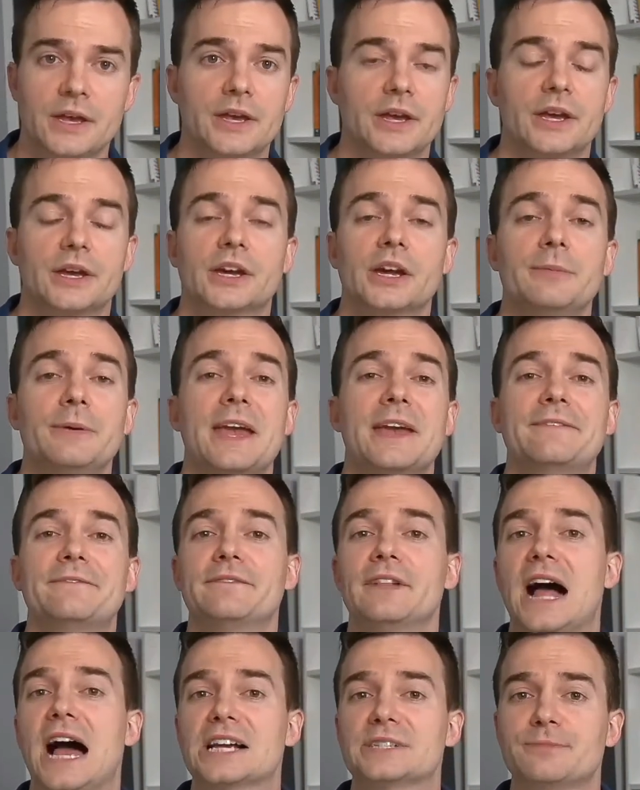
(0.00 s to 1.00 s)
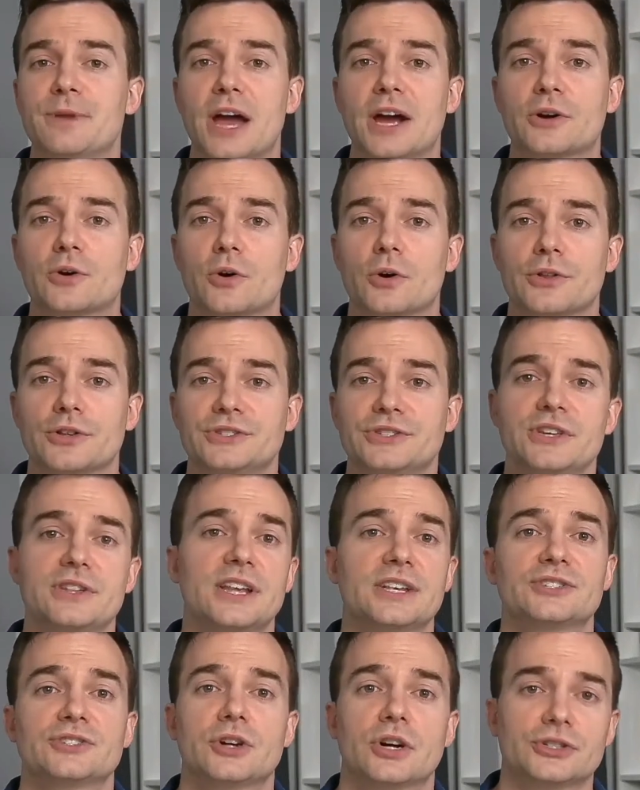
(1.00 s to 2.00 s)
It could be a flashback or the scene
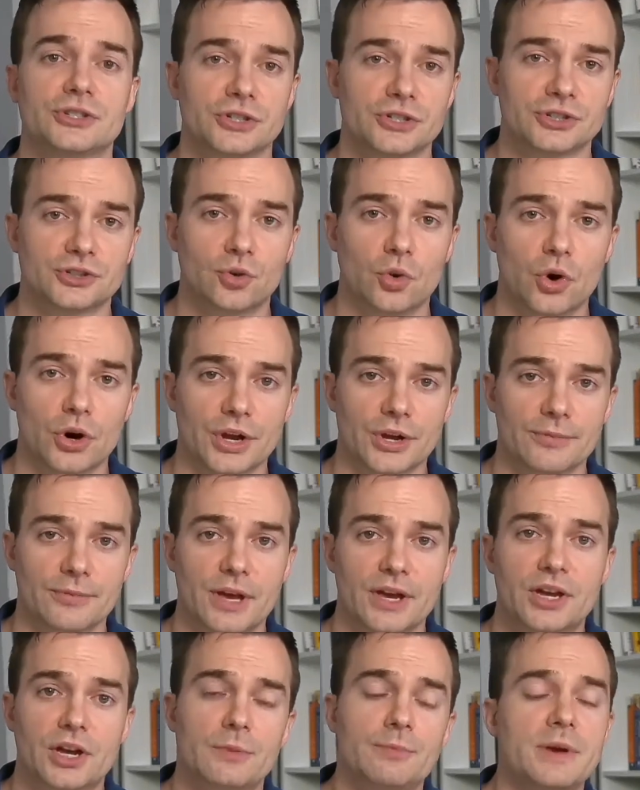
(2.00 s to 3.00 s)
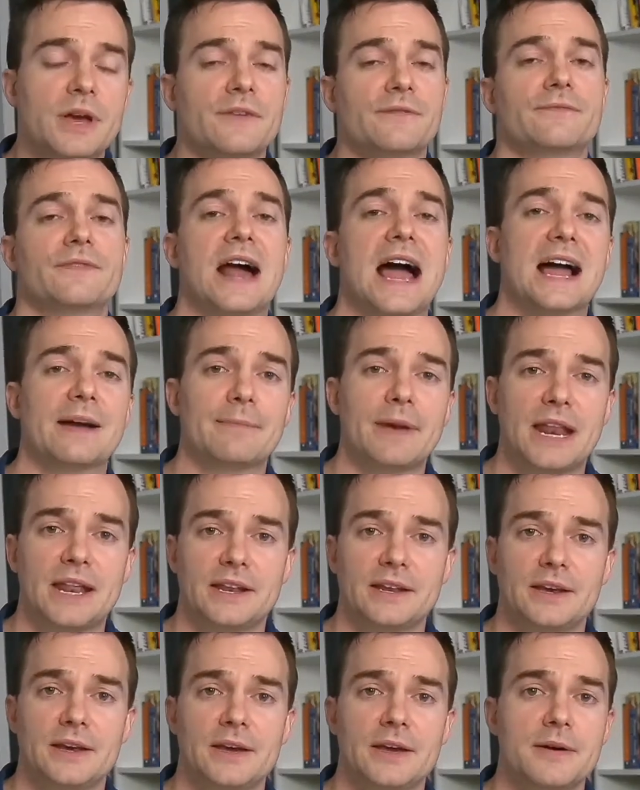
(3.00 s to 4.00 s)
that starts your story. It could be a
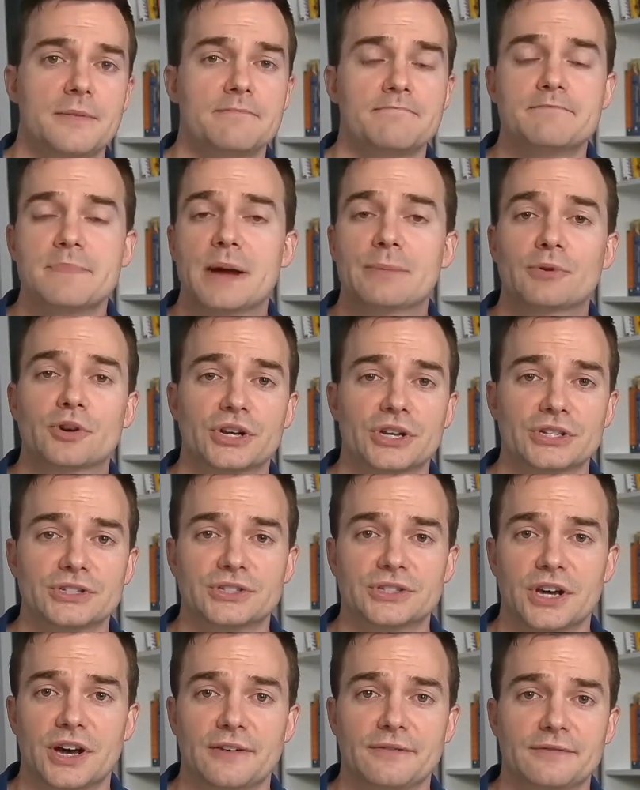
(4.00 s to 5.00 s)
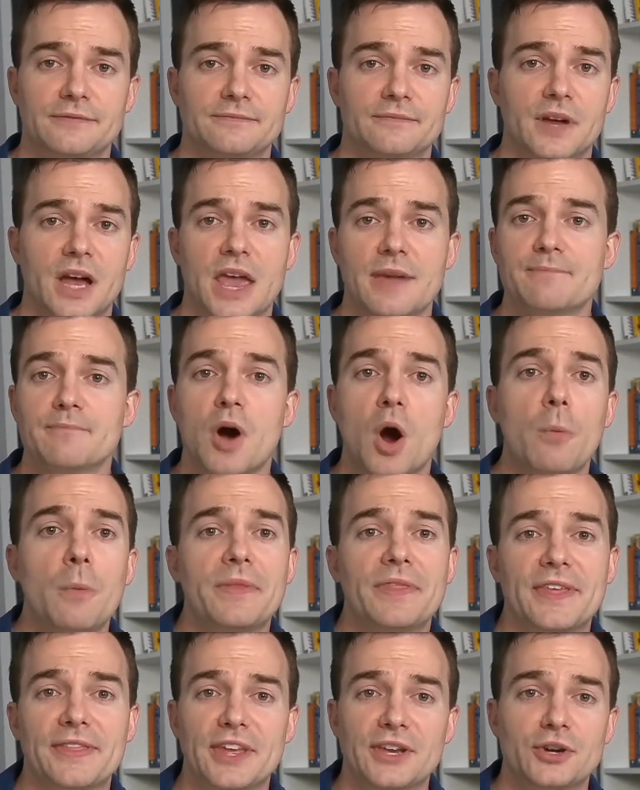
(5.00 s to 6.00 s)
fragmented memories of a
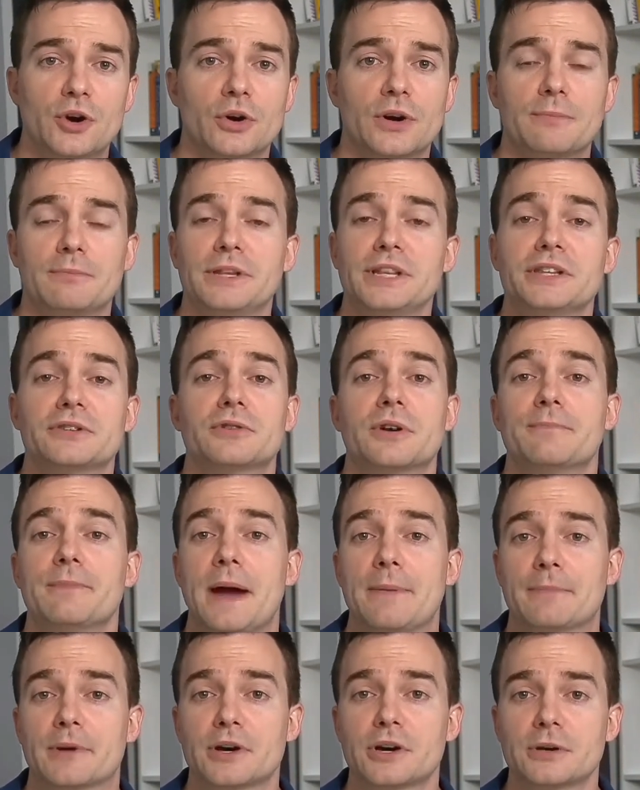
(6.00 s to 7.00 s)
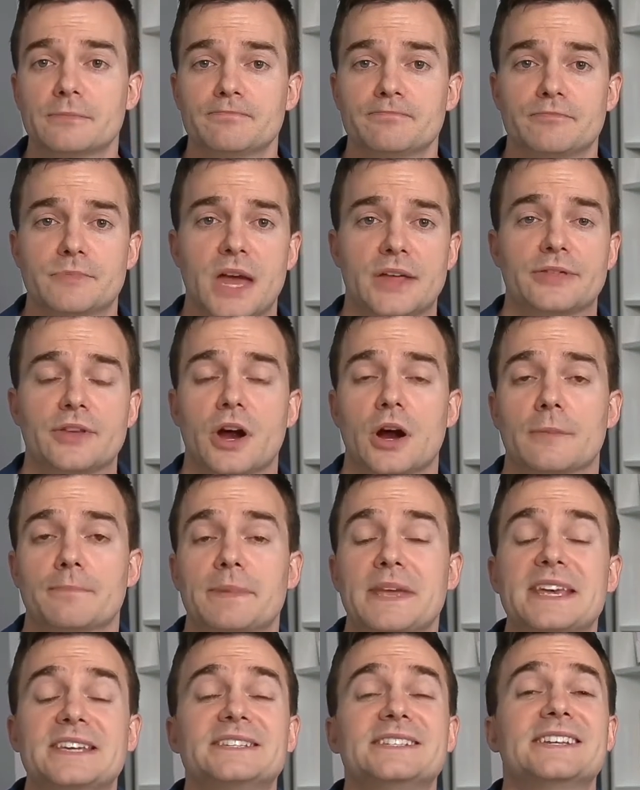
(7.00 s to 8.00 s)
moment that they don't completely remember that they are
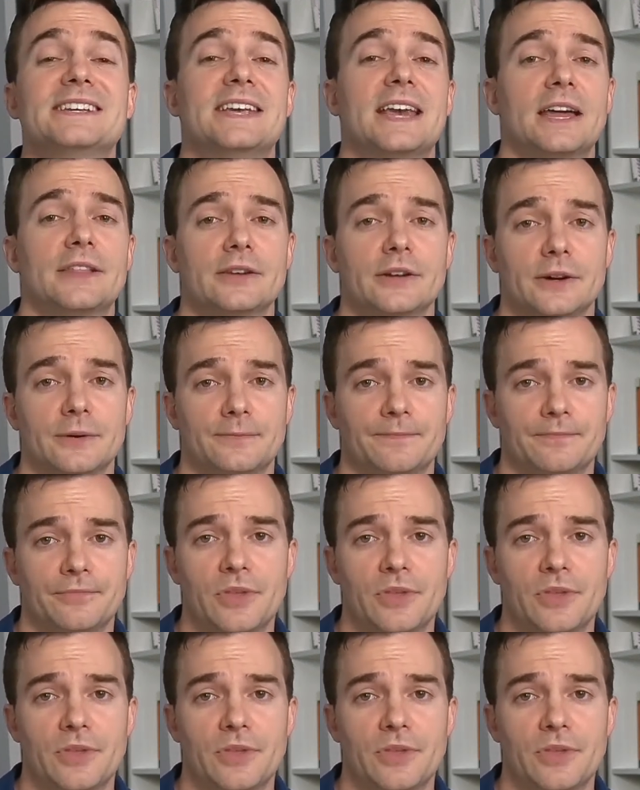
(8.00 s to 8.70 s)
piecing together.